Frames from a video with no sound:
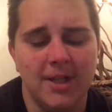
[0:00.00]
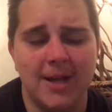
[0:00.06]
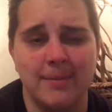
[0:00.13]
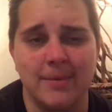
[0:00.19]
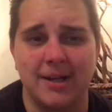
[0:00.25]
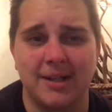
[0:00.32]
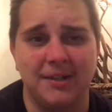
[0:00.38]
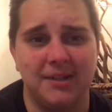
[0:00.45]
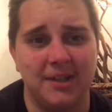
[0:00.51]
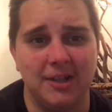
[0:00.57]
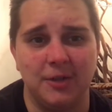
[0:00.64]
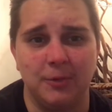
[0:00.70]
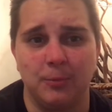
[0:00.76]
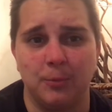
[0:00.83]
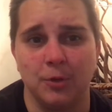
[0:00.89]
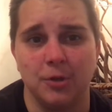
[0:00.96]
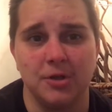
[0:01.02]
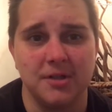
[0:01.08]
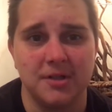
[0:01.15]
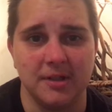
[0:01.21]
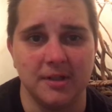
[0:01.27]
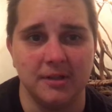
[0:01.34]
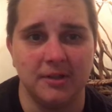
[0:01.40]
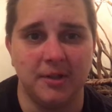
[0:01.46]
I'm not going to say it's worse
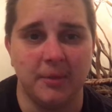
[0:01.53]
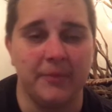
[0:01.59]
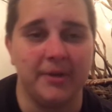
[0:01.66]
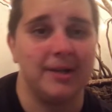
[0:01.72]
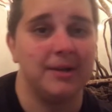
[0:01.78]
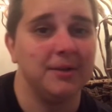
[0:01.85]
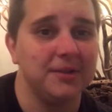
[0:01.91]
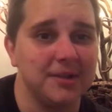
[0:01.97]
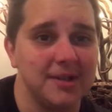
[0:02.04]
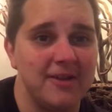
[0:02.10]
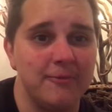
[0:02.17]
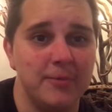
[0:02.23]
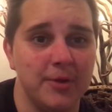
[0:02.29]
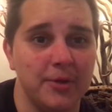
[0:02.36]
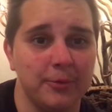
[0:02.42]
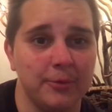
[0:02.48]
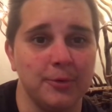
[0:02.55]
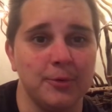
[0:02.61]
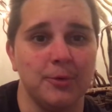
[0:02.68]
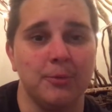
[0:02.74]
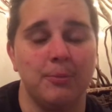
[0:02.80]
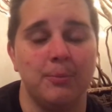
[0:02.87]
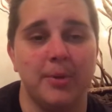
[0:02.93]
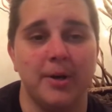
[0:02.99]
than something else that I've been
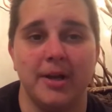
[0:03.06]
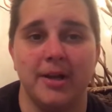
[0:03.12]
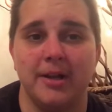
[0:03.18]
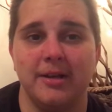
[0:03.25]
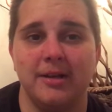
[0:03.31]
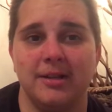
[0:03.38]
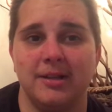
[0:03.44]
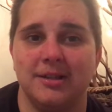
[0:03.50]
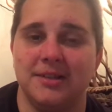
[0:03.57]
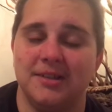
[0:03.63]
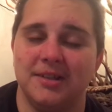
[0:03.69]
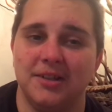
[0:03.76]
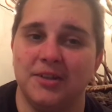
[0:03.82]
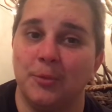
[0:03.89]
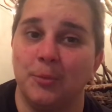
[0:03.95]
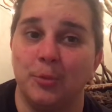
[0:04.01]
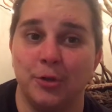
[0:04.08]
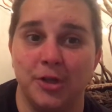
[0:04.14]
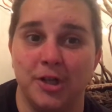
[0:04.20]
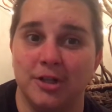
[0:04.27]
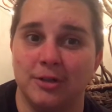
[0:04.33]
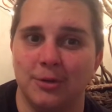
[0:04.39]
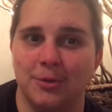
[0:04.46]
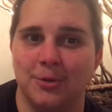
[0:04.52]
through, but it's a pretty
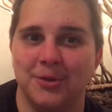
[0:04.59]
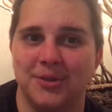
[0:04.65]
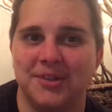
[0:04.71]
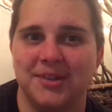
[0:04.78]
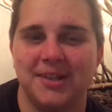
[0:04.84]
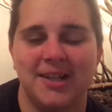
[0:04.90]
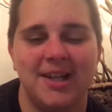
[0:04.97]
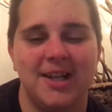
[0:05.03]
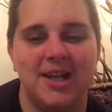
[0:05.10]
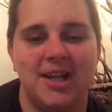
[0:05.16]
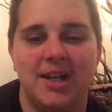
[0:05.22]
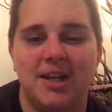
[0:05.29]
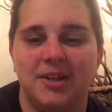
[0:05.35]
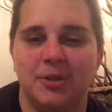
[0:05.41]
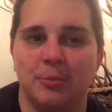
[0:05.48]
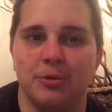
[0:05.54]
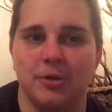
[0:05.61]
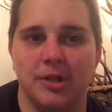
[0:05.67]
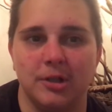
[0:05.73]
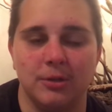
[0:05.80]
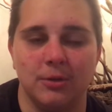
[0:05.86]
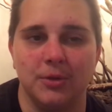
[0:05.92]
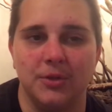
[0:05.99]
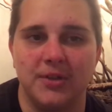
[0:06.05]
close
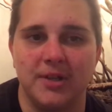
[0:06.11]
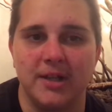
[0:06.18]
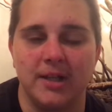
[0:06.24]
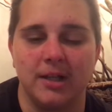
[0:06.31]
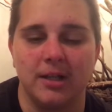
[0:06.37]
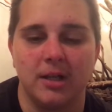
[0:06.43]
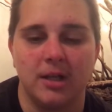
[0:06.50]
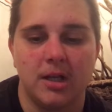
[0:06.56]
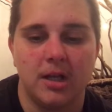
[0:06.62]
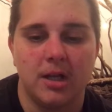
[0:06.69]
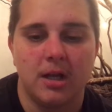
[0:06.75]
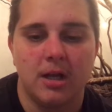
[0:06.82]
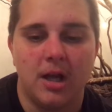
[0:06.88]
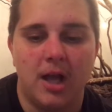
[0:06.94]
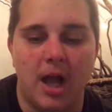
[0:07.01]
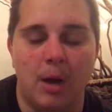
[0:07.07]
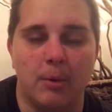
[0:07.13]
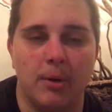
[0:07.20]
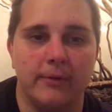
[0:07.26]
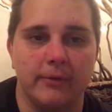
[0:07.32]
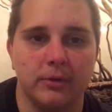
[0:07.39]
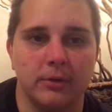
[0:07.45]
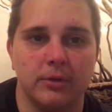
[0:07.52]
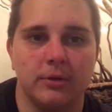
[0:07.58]
thing.
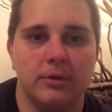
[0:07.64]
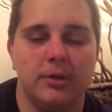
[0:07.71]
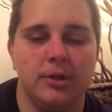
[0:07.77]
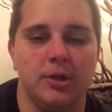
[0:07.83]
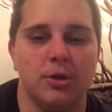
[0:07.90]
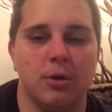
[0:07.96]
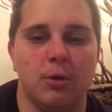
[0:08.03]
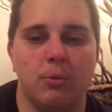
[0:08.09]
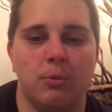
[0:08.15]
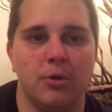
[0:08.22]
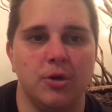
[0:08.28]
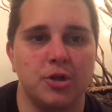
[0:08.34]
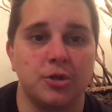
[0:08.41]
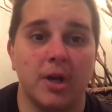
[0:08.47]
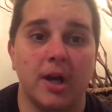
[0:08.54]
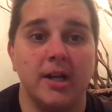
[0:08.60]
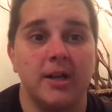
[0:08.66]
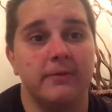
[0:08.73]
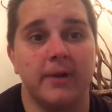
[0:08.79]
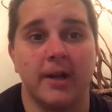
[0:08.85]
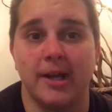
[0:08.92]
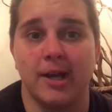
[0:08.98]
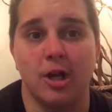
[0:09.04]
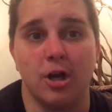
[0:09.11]
However, you know, when trying to
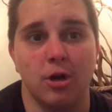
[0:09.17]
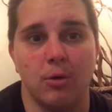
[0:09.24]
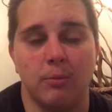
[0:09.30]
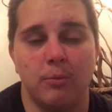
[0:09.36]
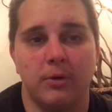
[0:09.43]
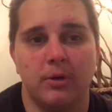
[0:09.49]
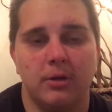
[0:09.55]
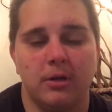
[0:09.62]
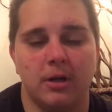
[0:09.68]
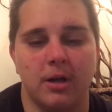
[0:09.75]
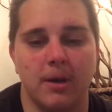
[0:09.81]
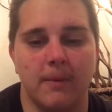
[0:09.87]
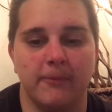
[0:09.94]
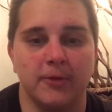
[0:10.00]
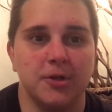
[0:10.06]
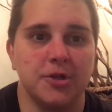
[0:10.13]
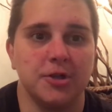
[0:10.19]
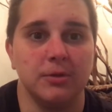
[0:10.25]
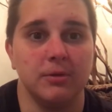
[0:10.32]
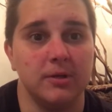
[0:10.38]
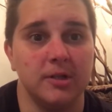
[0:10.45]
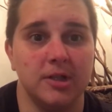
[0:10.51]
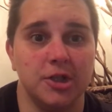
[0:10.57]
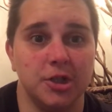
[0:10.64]
find help for
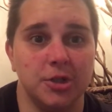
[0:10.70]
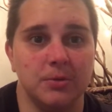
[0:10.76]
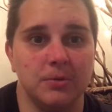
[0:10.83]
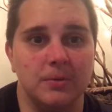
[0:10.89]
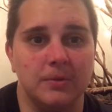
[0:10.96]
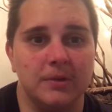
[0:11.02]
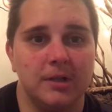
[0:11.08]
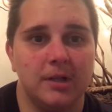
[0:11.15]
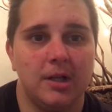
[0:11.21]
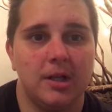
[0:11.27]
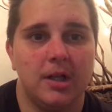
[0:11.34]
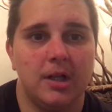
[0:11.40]
certain issues,